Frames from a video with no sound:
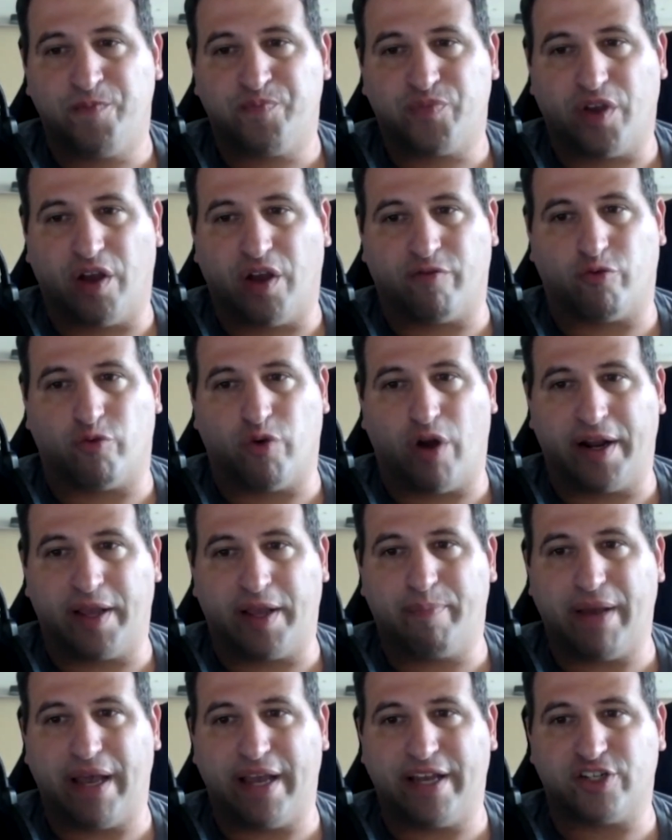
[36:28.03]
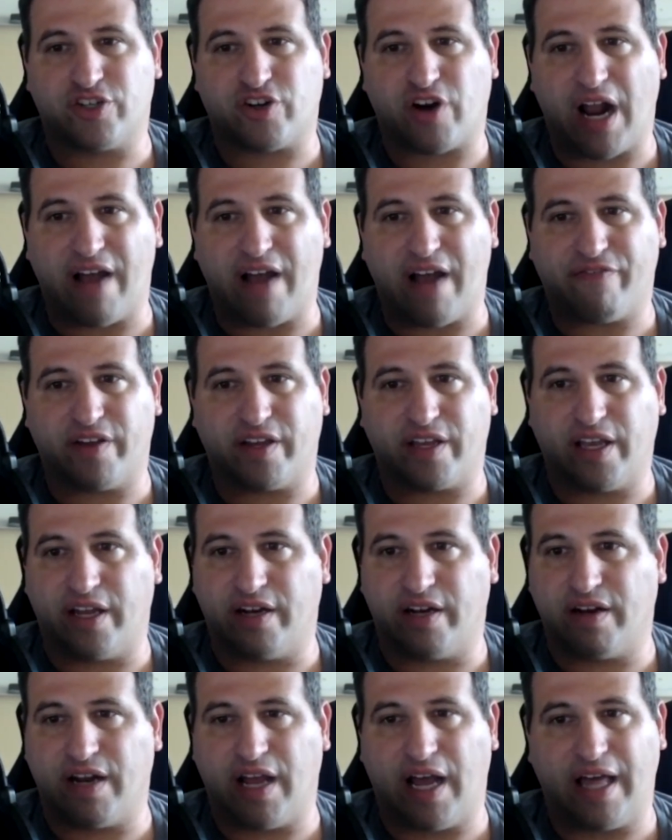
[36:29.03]
of running paid traffic
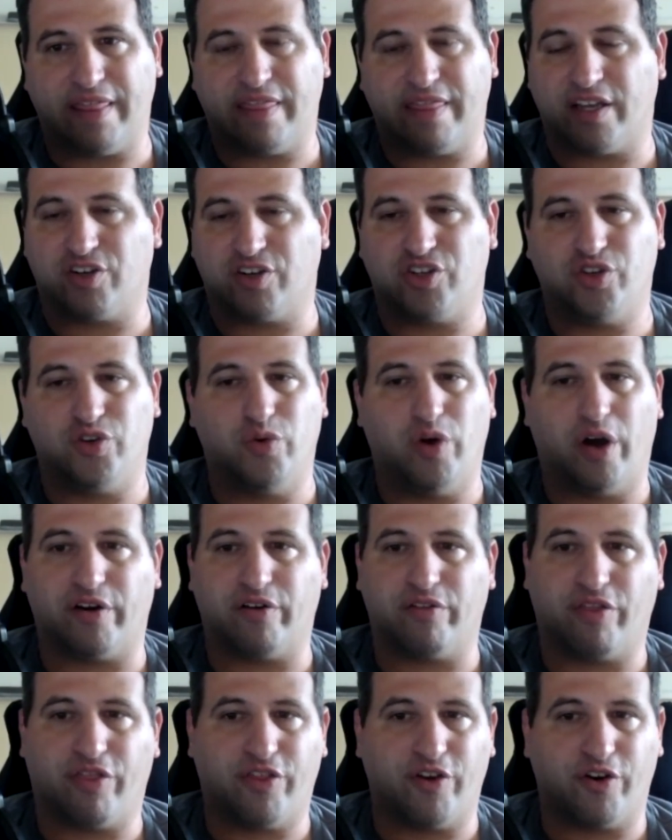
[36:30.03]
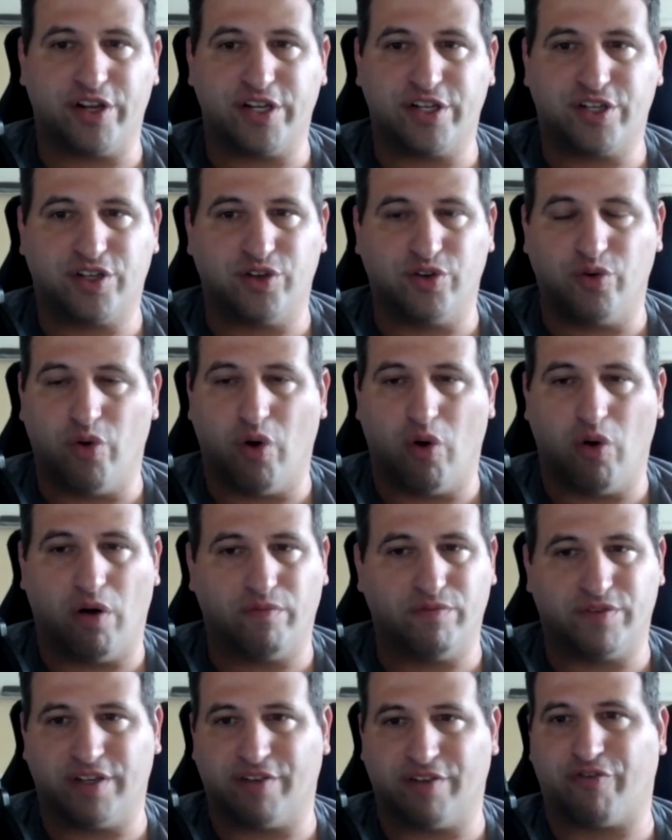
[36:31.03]
and I think 232
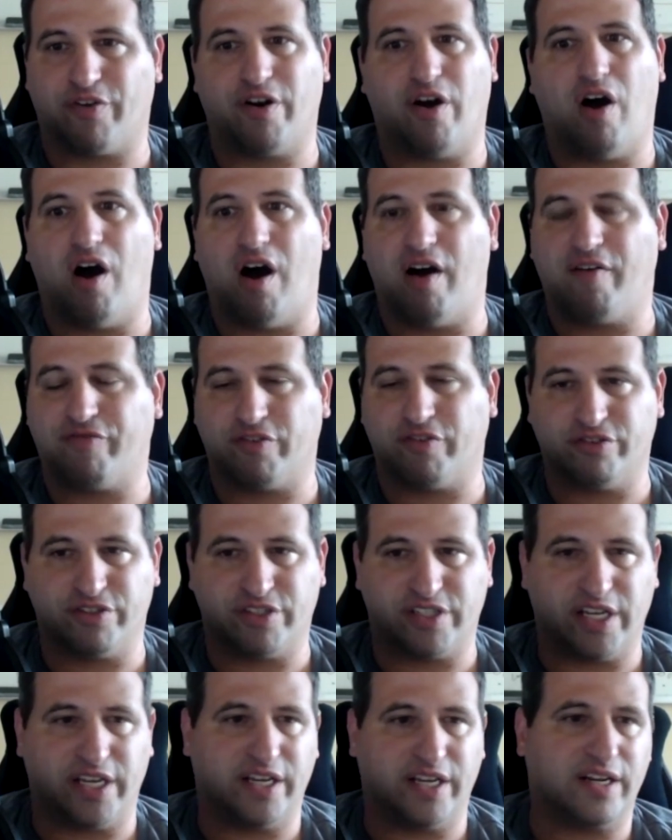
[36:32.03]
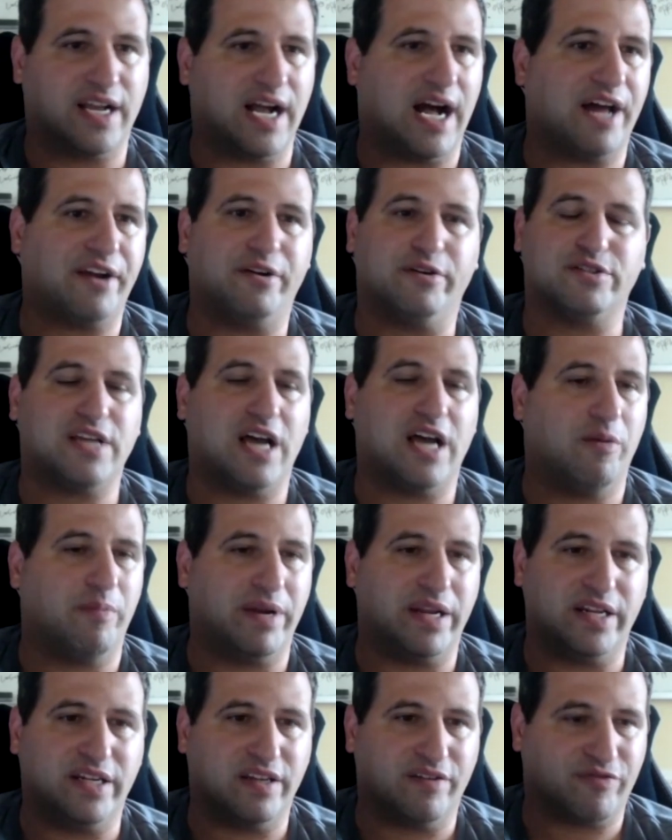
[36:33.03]
different offers in God knows how many
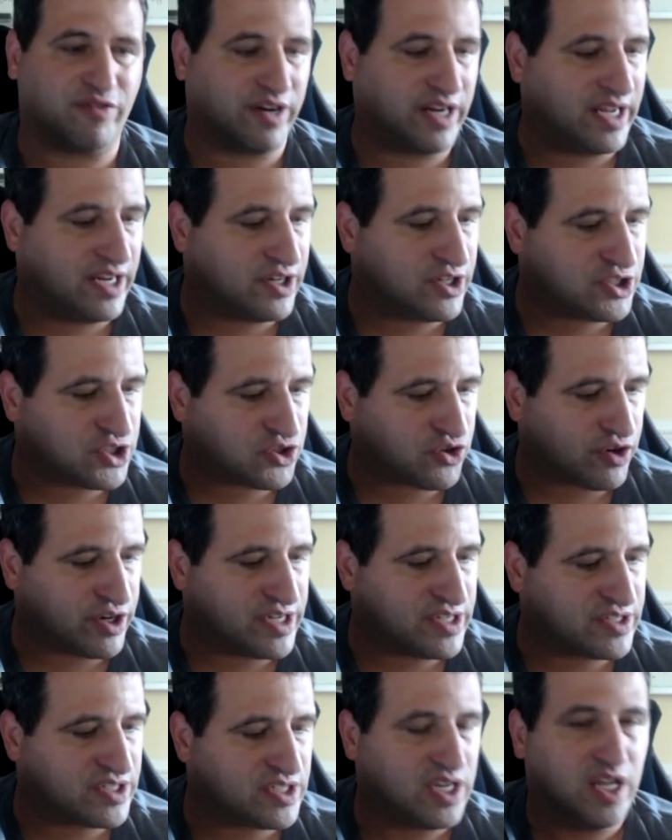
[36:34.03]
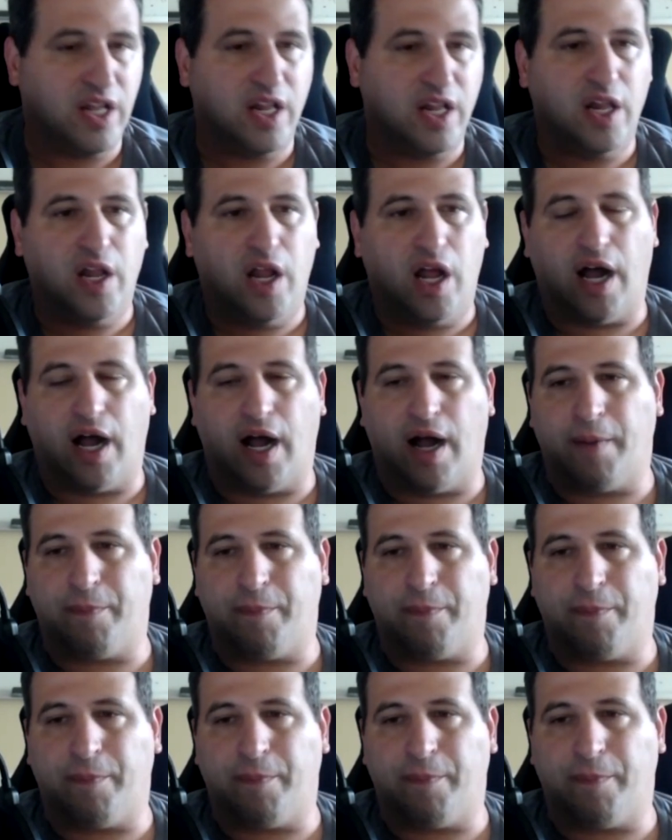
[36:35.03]
different industries,
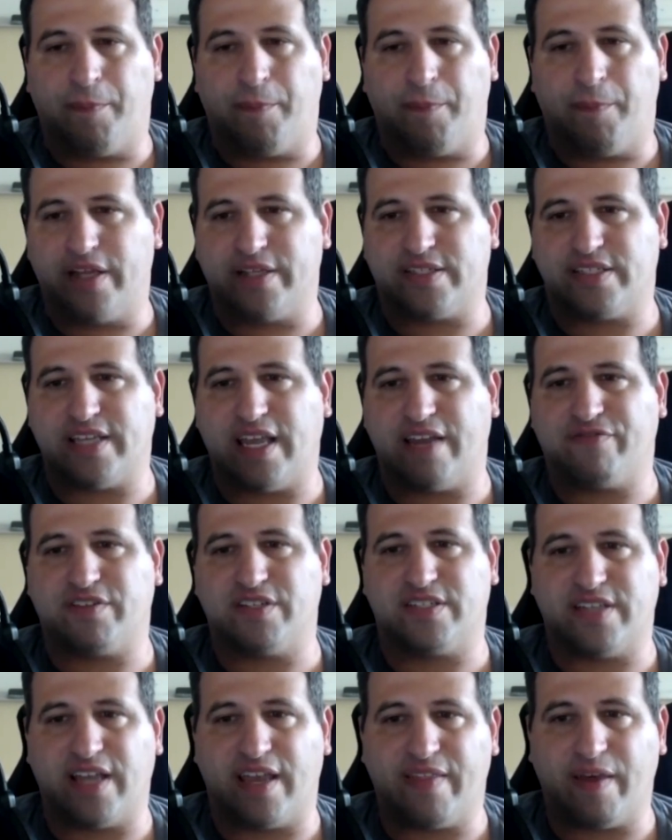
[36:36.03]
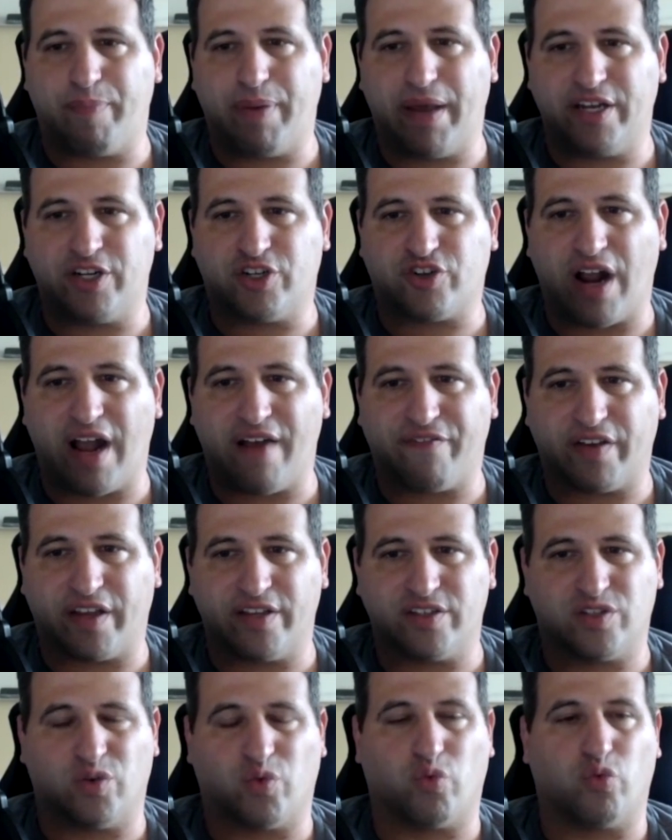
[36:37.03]
it's safe to say that paid traffic is
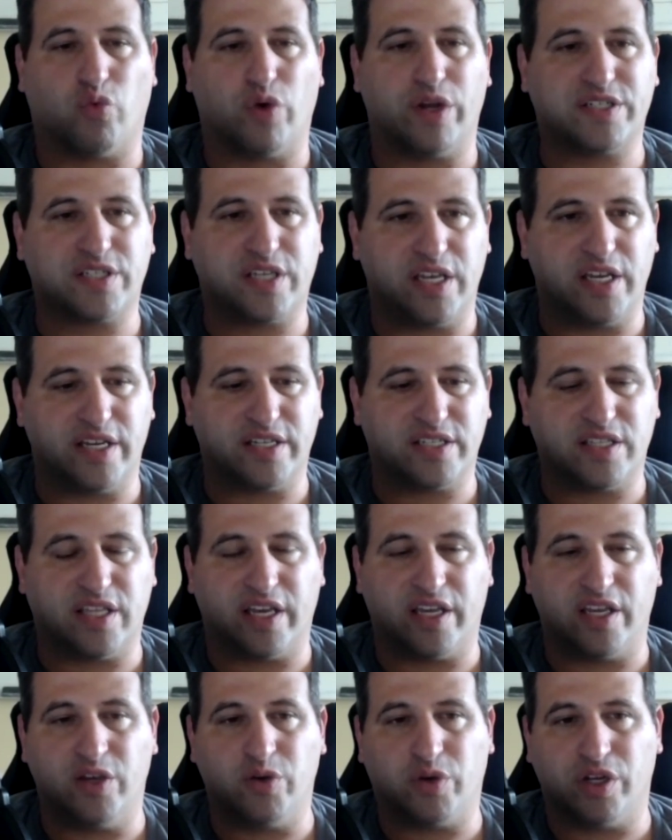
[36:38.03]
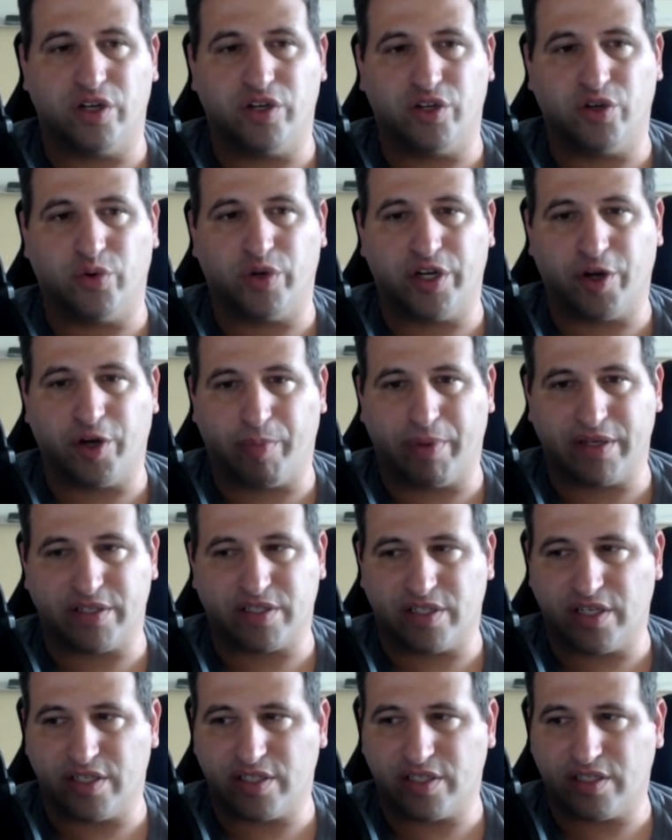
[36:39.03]
the riskiest thing you can do in your
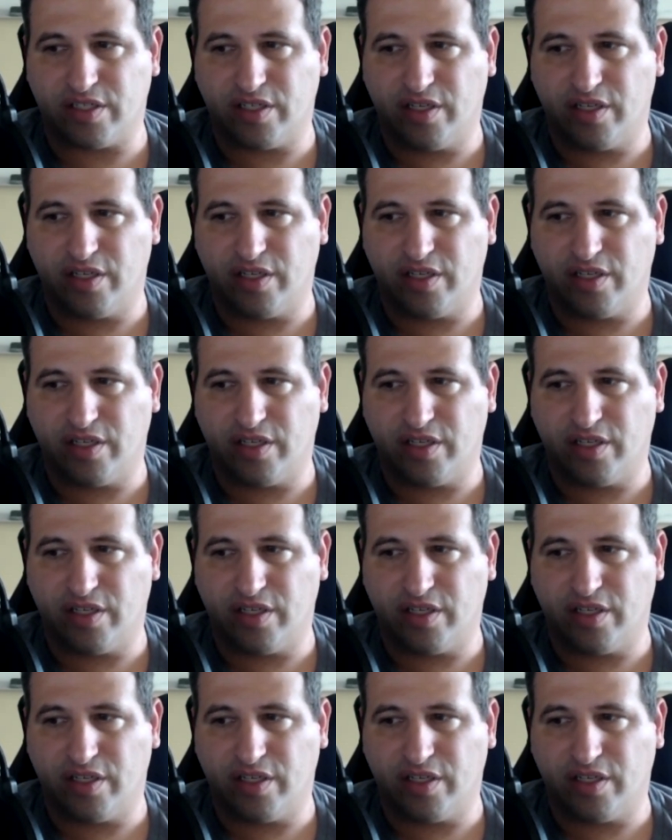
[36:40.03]
business.